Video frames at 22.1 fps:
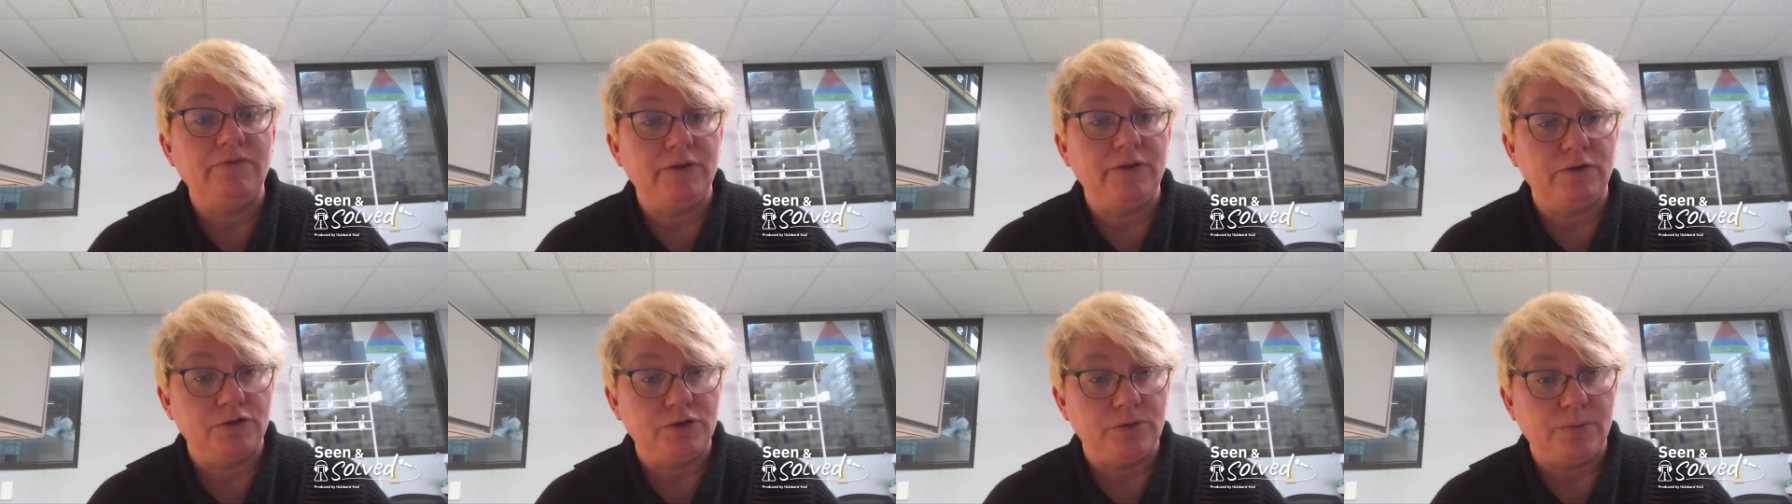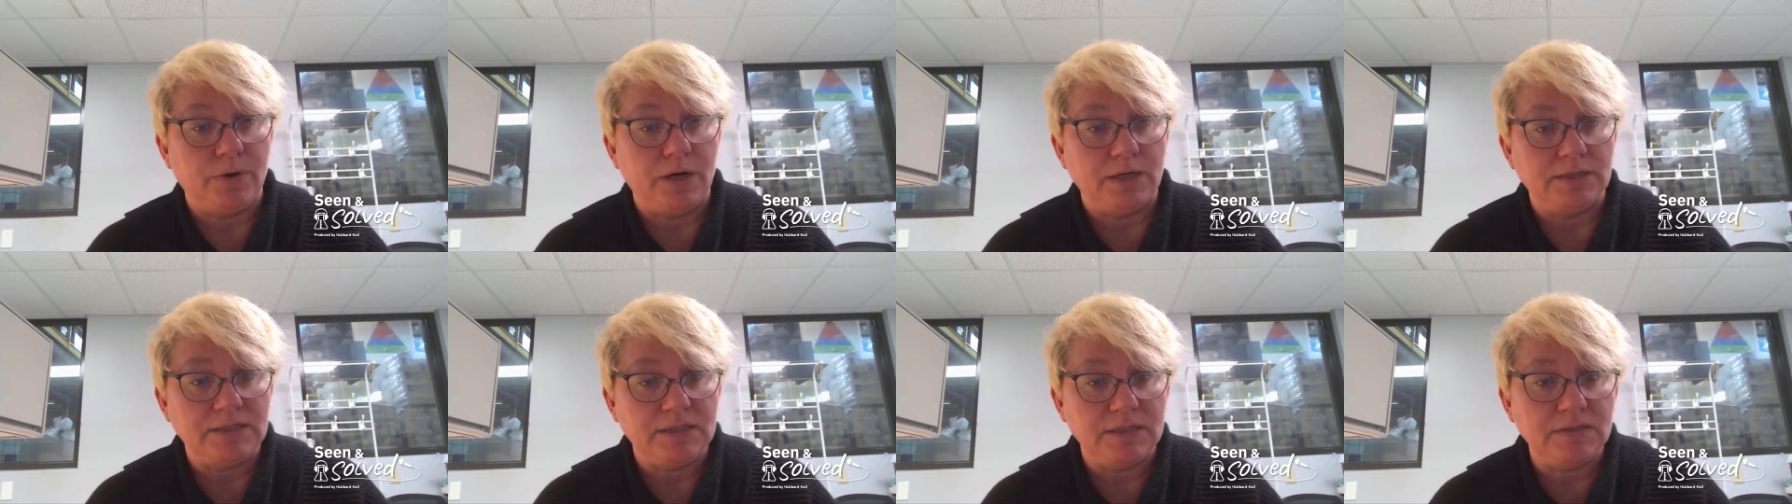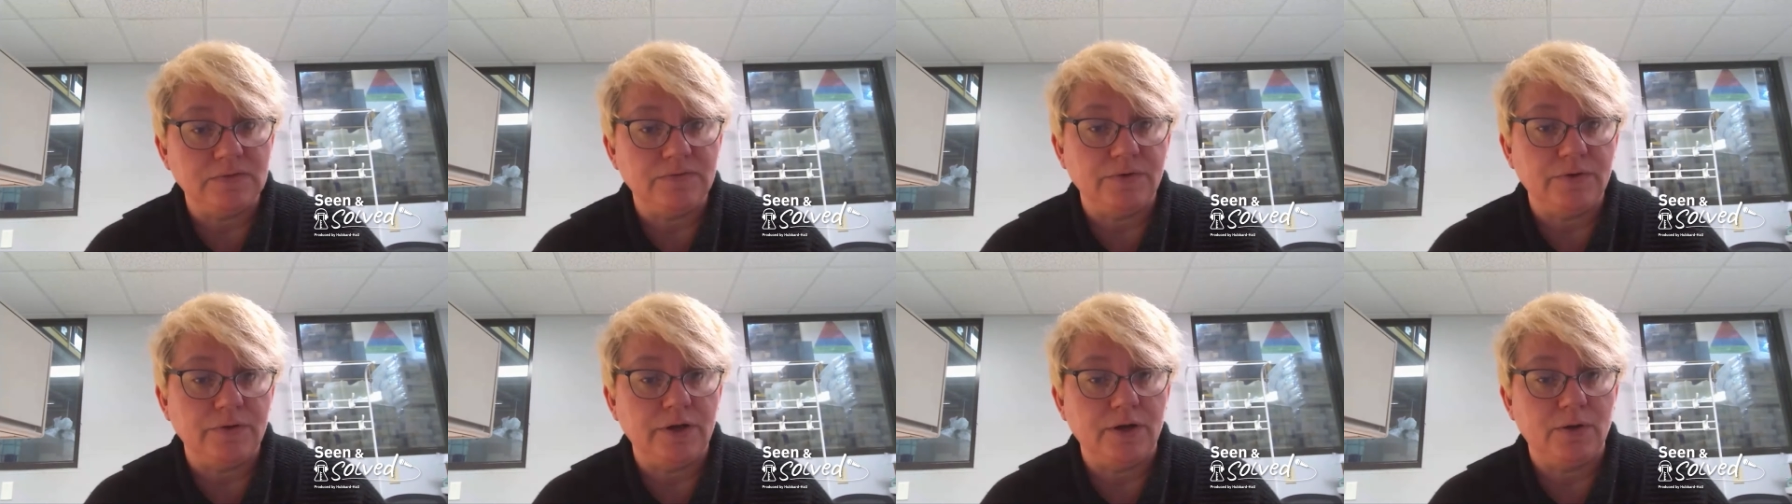filter presses
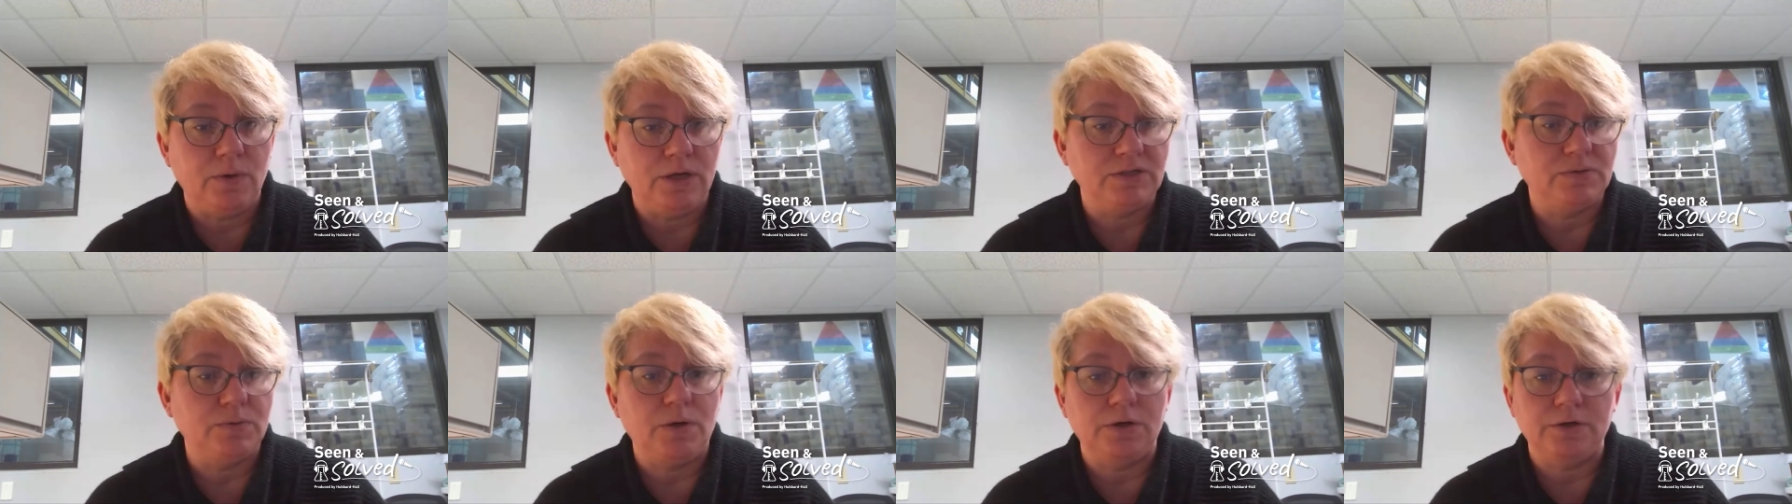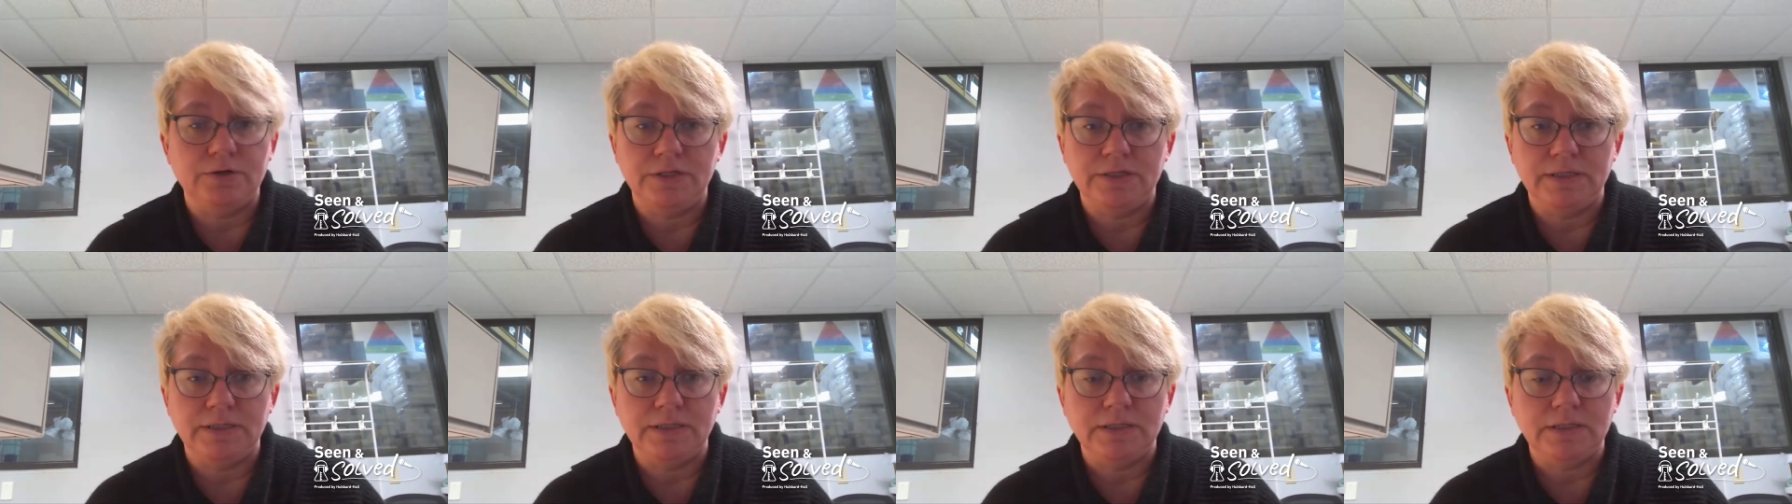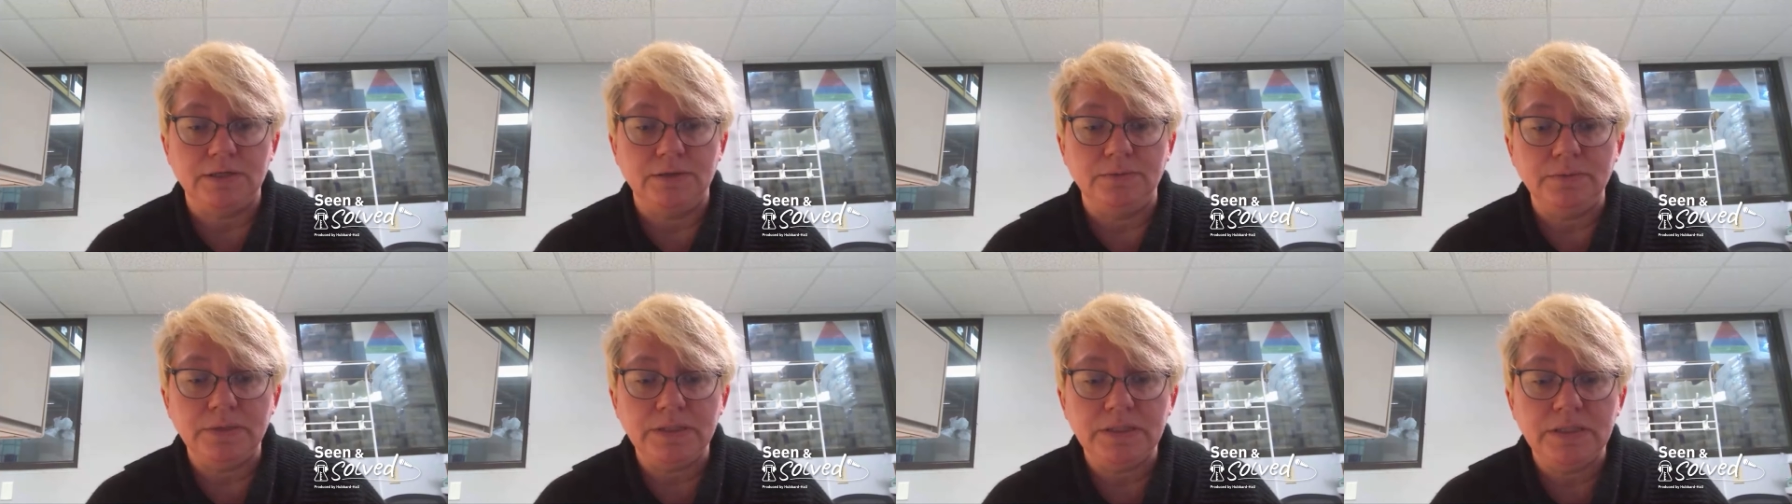for their wastewater
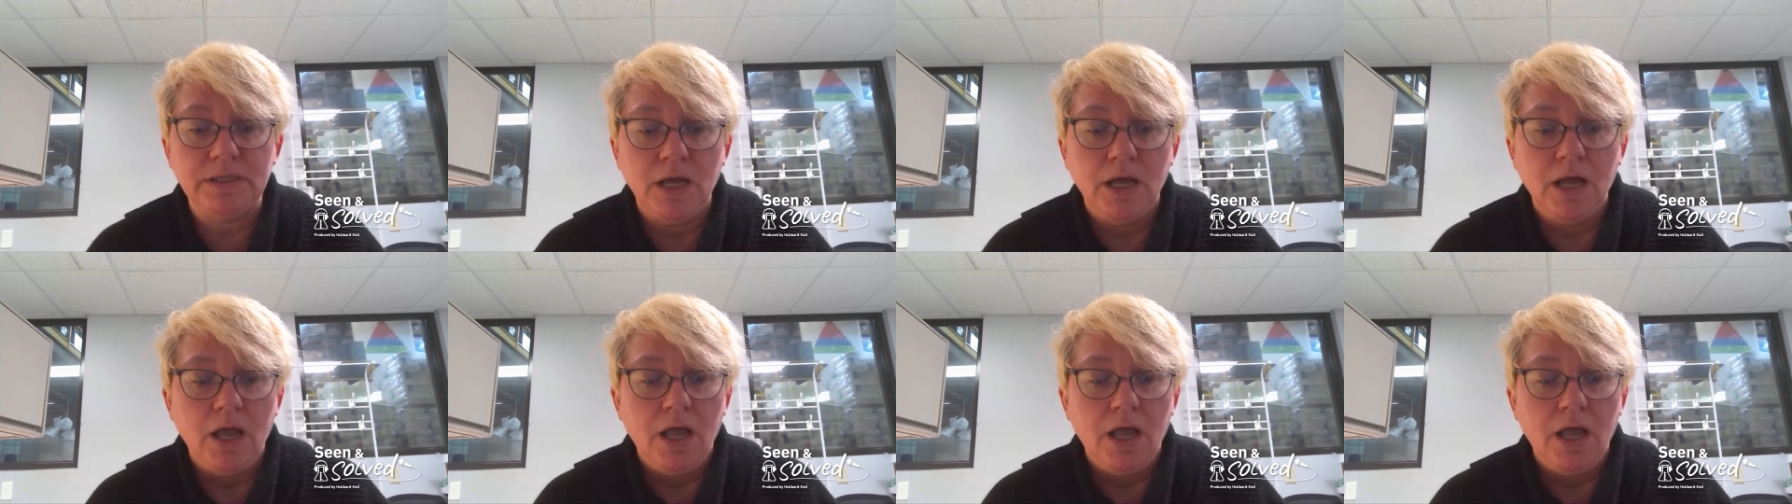systems,